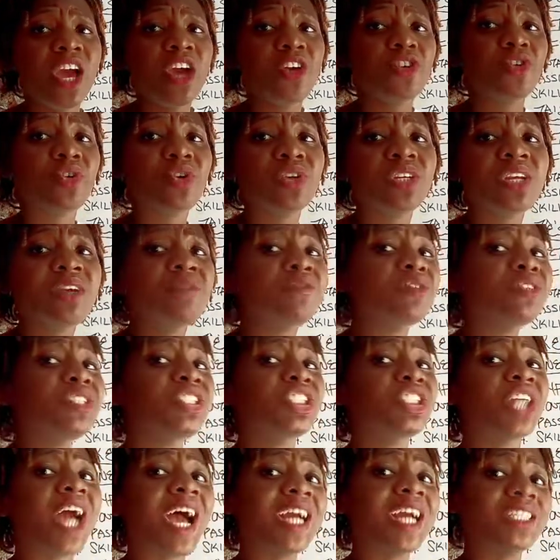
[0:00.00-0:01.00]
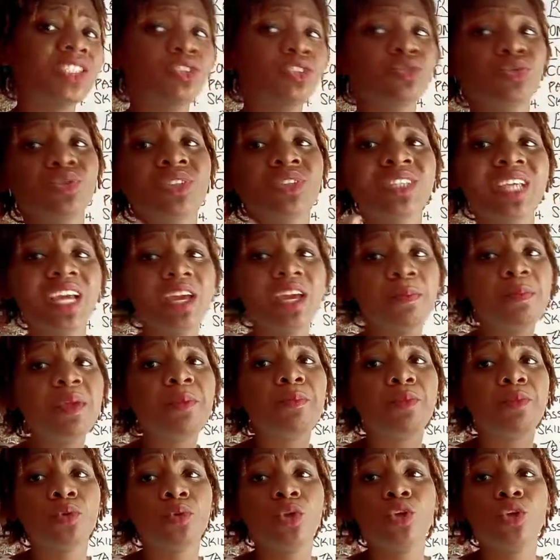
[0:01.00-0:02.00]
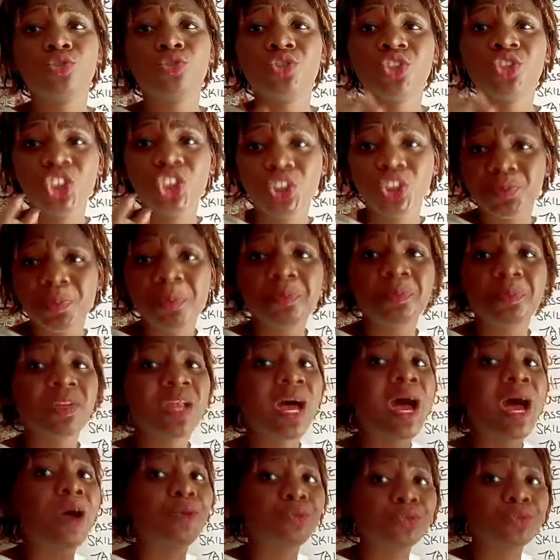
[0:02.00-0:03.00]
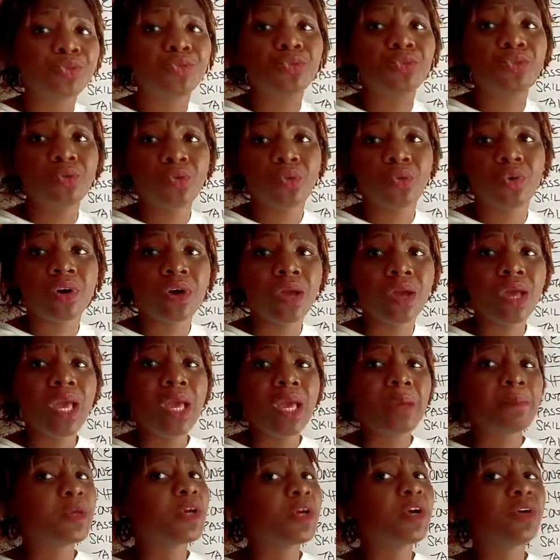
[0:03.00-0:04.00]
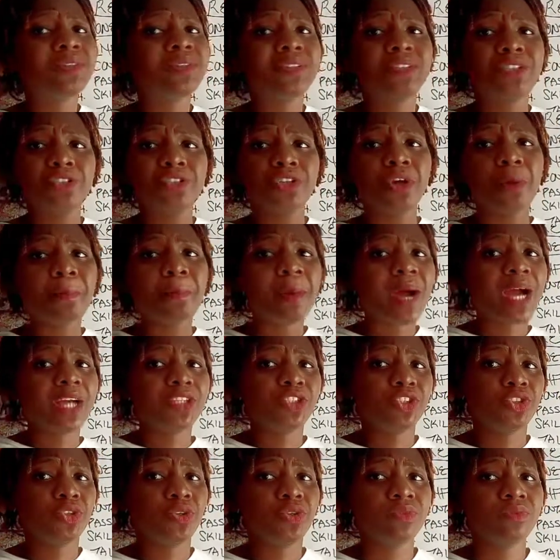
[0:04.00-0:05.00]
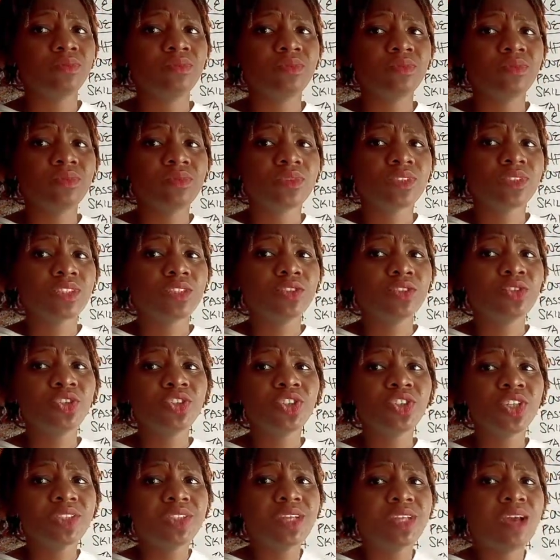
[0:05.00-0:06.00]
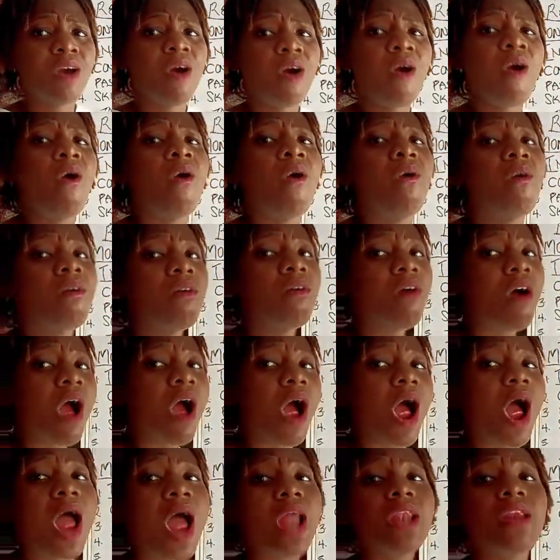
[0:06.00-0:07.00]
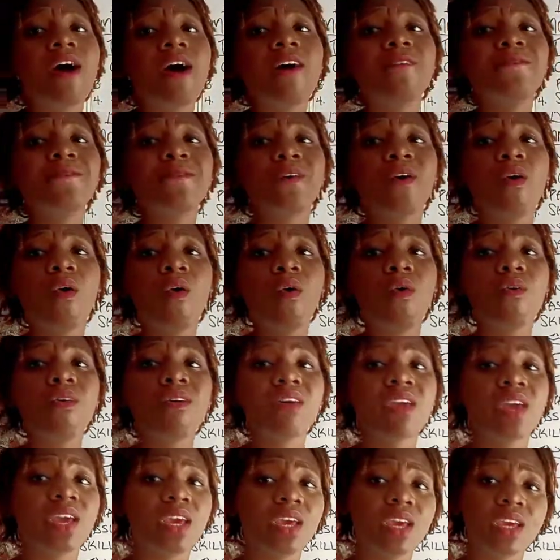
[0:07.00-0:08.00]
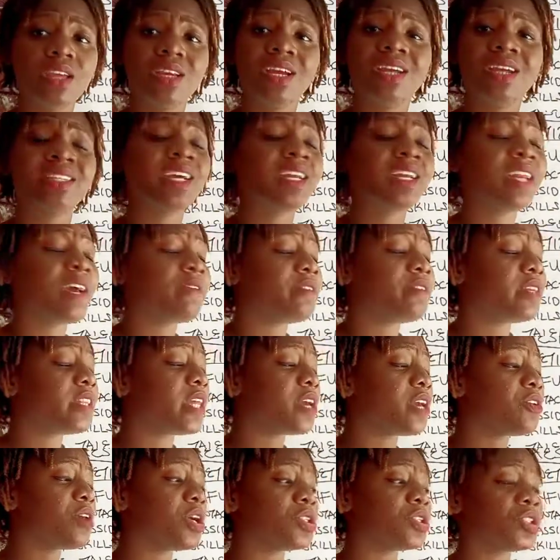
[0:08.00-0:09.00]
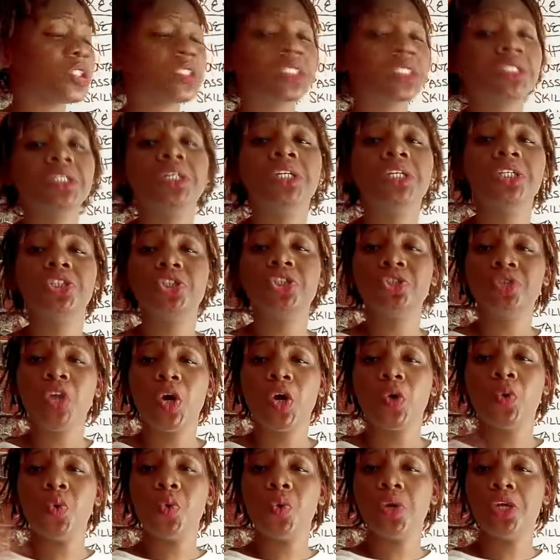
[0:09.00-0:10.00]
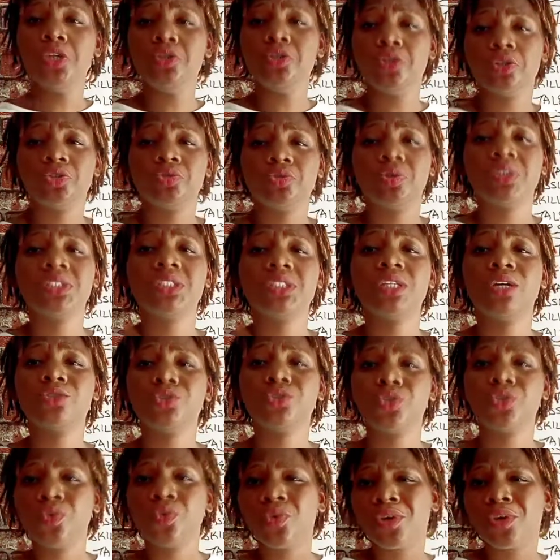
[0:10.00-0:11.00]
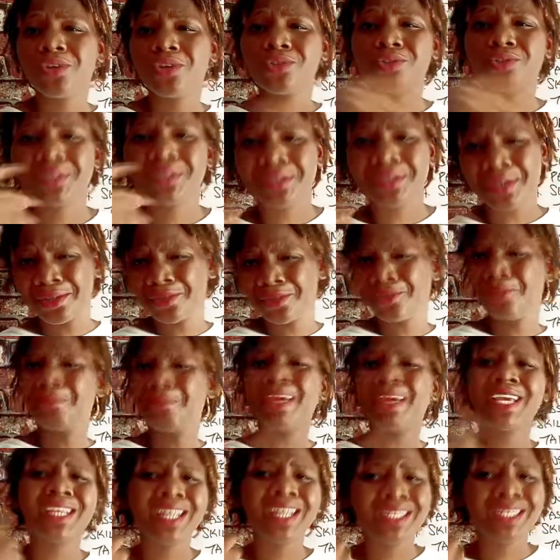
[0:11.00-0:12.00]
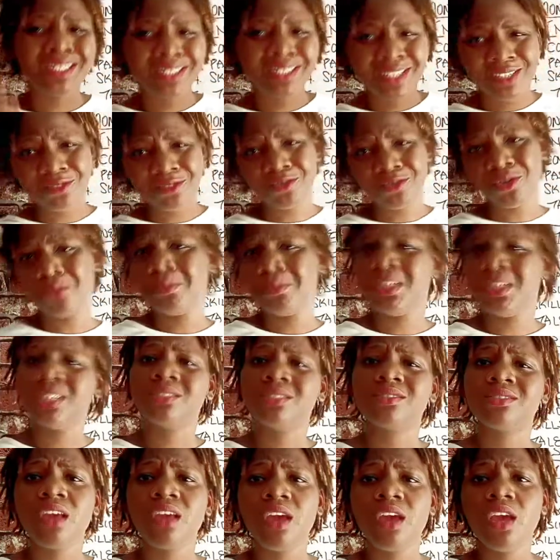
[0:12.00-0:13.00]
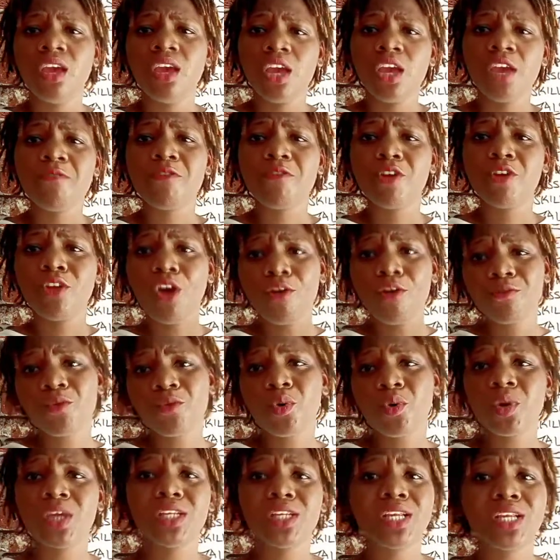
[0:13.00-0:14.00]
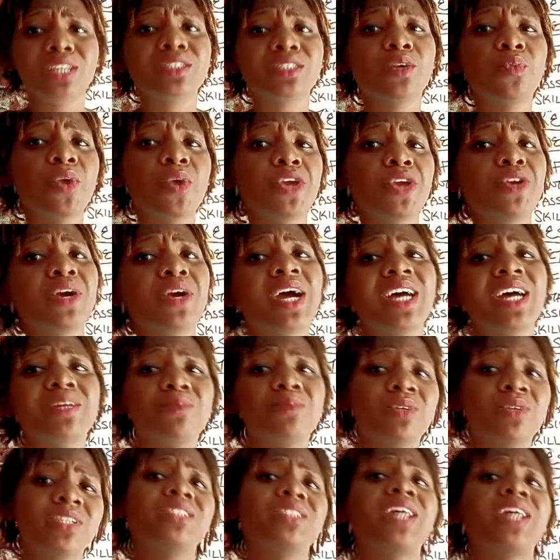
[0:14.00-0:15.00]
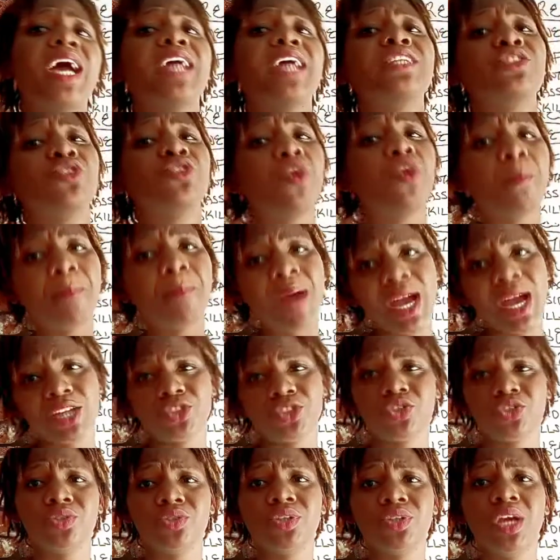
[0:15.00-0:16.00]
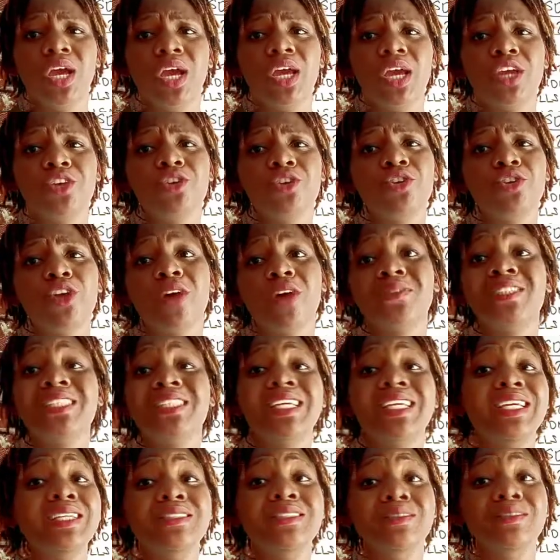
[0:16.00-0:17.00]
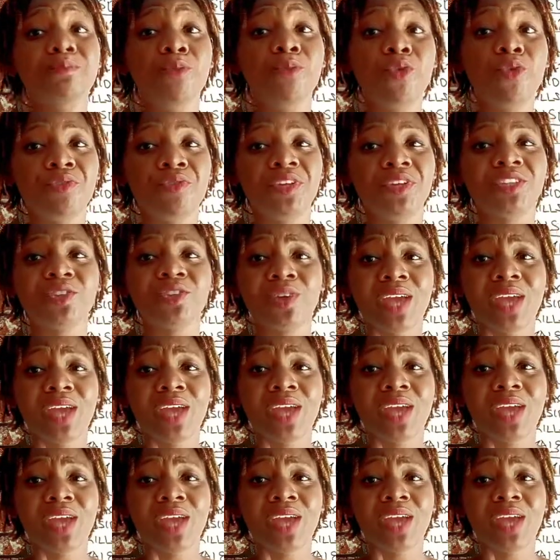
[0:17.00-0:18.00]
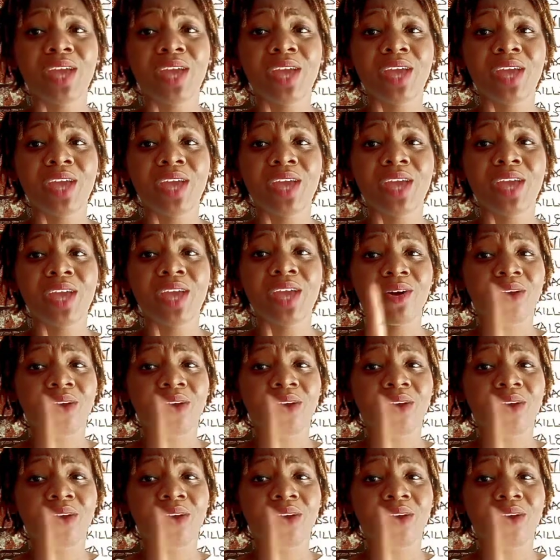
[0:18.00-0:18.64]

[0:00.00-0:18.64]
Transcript: You could even charge to take people or to teach people how to cook because it's your passion. Don't just say, oh, I love cooking, and then every day you are just in the kitchen, you're cooking, you're sweating out, you're cooking, you're sweating out, you're not making anything from it. If you love cooking, there's a way you can monetize your passion. You love seeing movies. Okay, I'll give you an example.